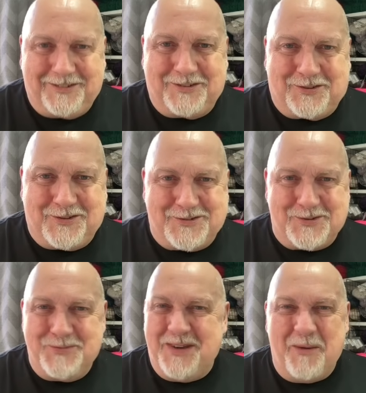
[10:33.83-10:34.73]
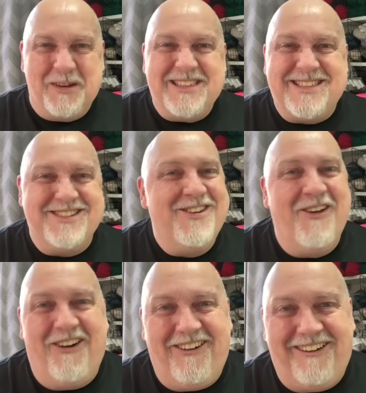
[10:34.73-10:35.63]
to do. No, it's
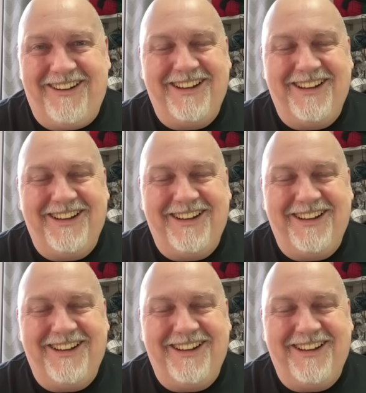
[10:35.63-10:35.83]
not.